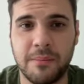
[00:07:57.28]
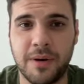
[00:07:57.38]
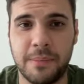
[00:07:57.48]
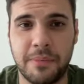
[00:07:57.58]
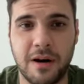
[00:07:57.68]

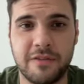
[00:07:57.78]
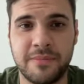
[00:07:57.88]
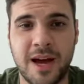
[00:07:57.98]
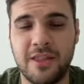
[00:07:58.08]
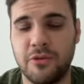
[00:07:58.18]
But apart from
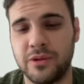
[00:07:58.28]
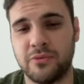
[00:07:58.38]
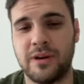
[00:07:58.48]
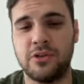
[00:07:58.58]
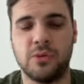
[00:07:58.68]
that, there
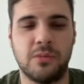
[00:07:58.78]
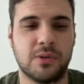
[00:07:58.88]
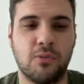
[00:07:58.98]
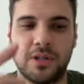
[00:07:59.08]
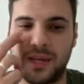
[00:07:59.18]
isn't really too much
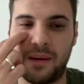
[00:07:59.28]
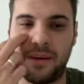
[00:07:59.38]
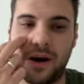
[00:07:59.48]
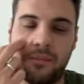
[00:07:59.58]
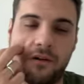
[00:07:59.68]
more to say
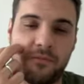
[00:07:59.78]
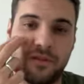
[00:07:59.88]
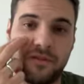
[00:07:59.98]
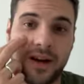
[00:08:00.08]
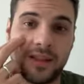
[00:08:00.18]
about it, apart from
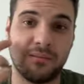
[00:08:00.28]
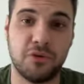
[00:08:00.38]
the fact that